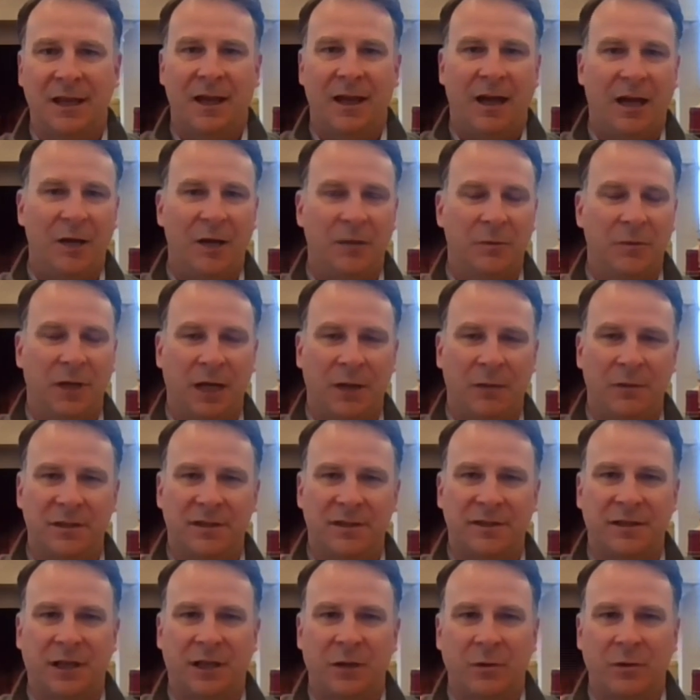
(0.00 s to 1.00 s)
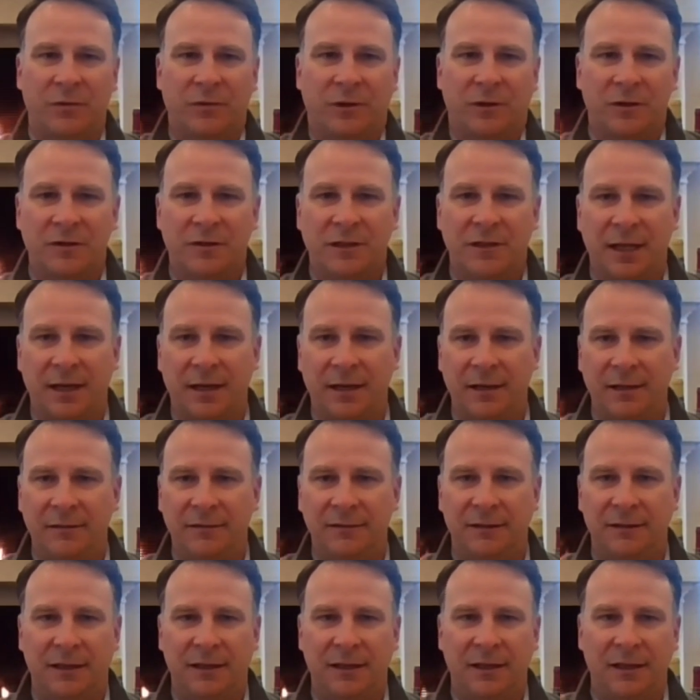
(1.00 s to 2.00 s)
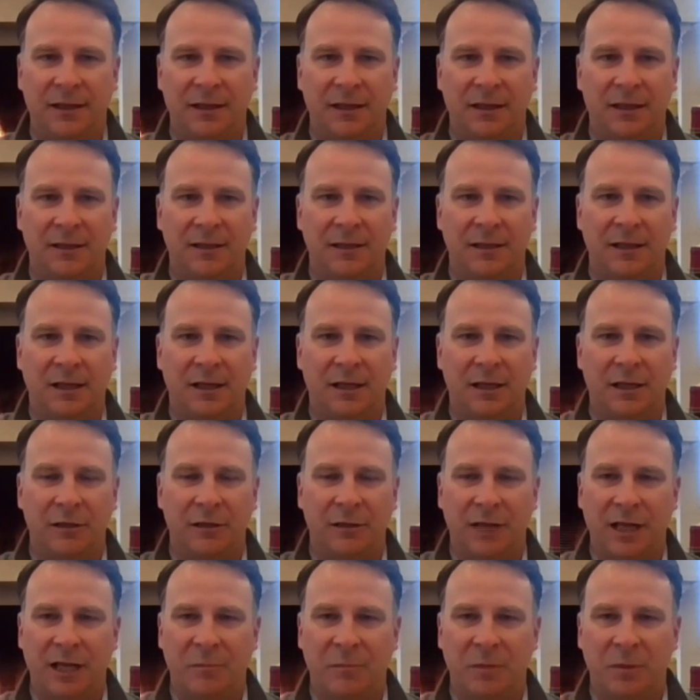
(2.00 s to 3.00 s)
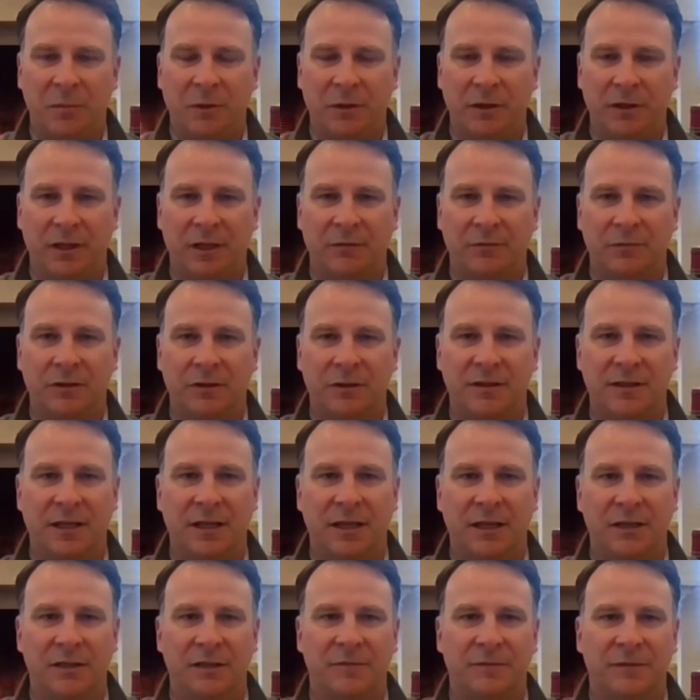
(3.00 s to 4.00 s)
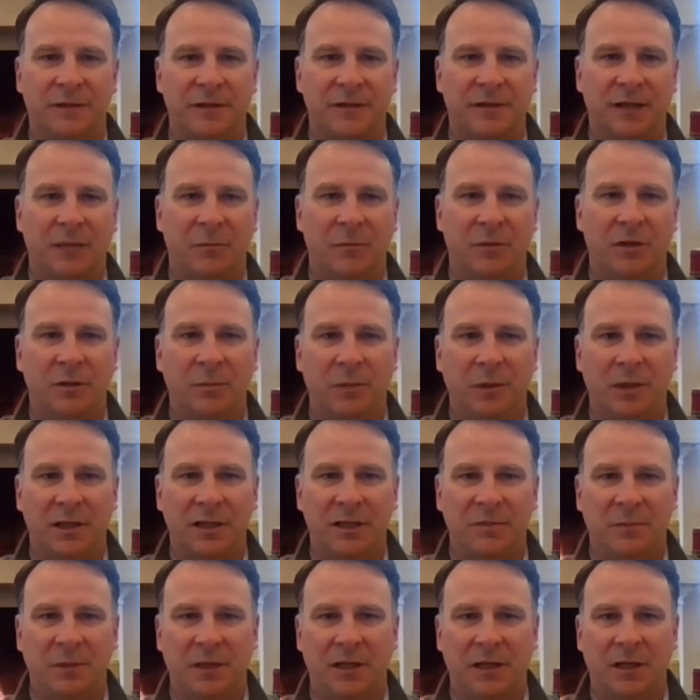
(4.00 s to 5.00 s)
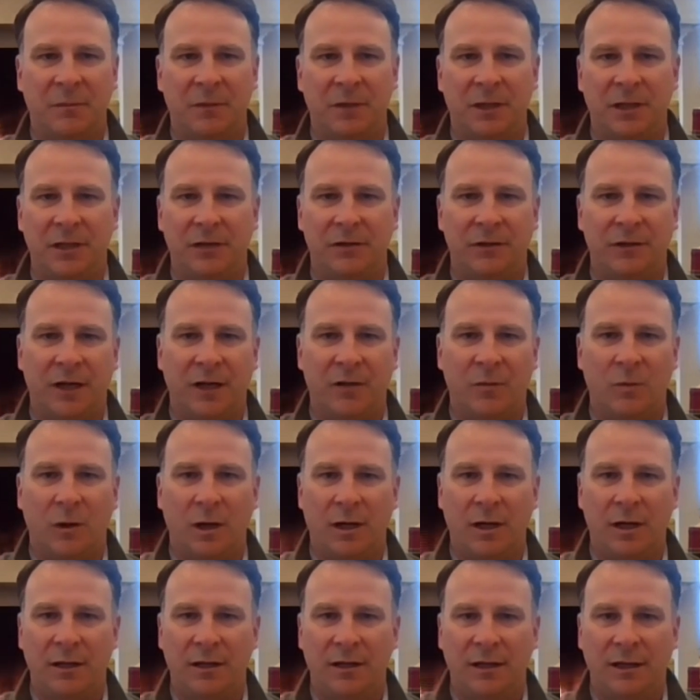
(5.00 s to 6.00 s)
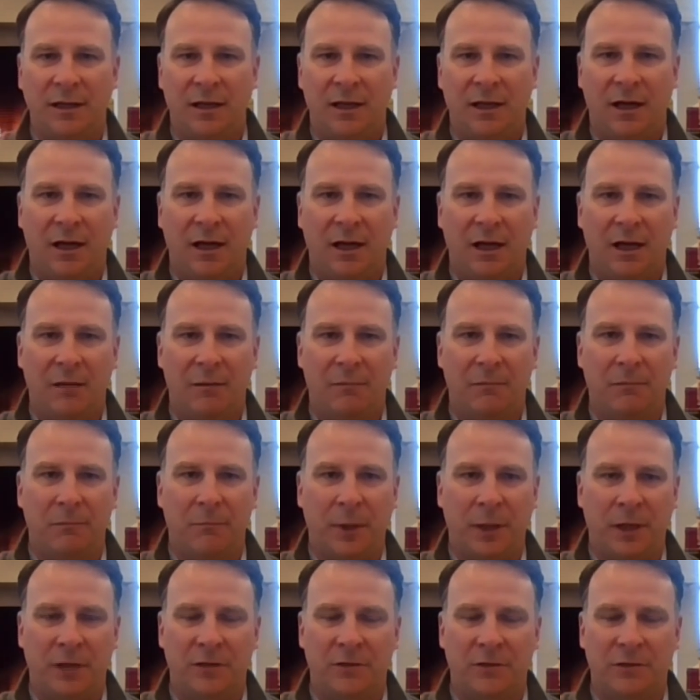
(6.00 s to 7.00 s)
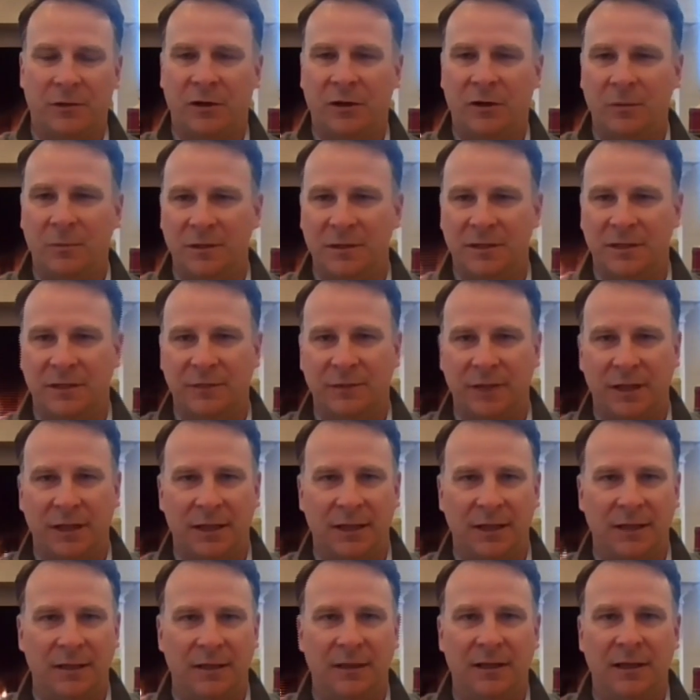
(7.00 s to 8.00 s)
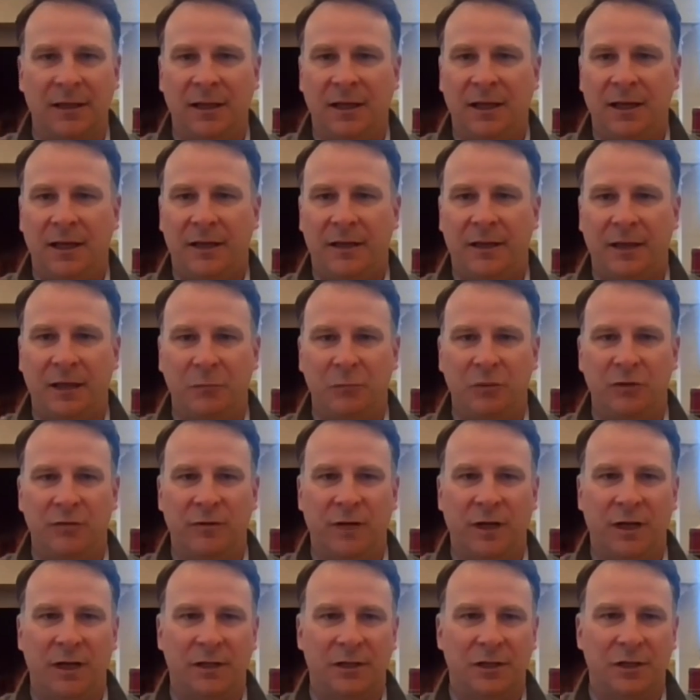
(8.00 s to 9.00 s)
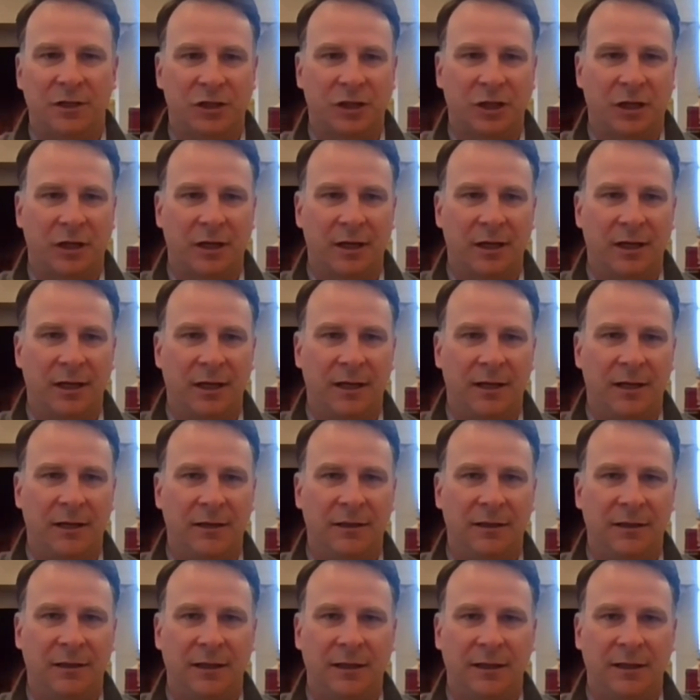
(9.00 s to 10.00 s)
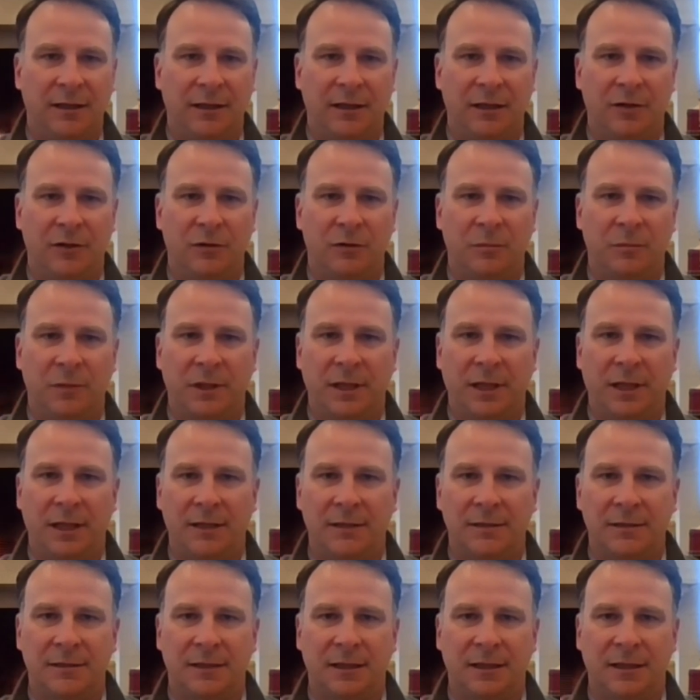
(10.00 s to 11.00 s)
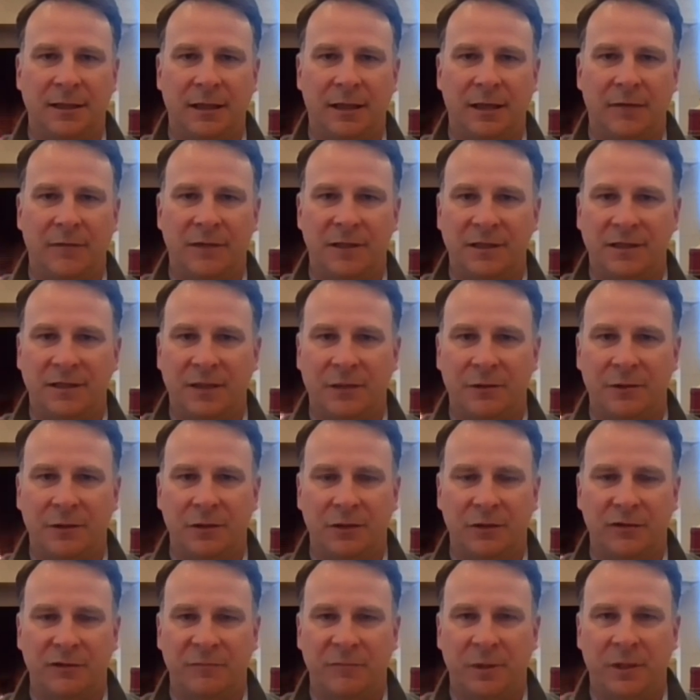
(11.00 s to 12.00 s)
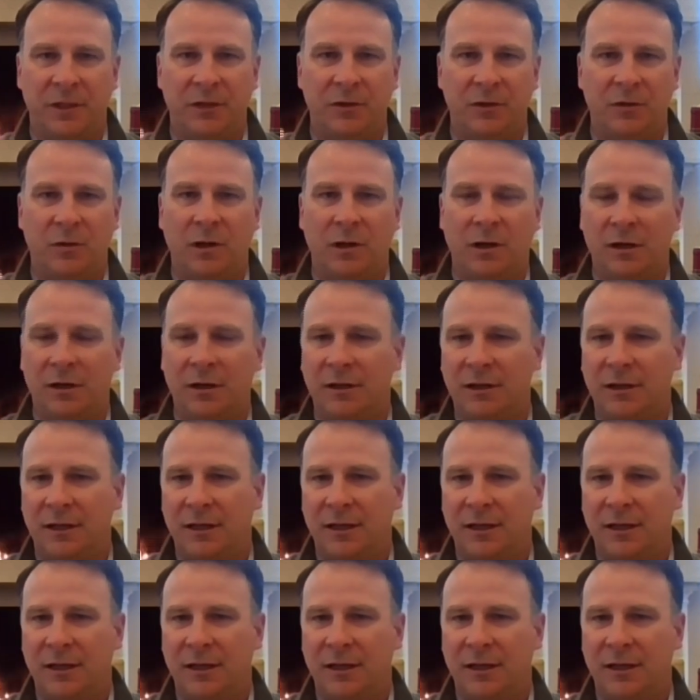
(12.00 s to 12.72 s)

I would I would start with rosé, mm-hmm. and a lot of people think rosé is for summer, but it's become a year-round wine. Um, pairs with almost everything then move on to Chardonnay, and then open that uh, that Evenstad Reserve Pinot Noir.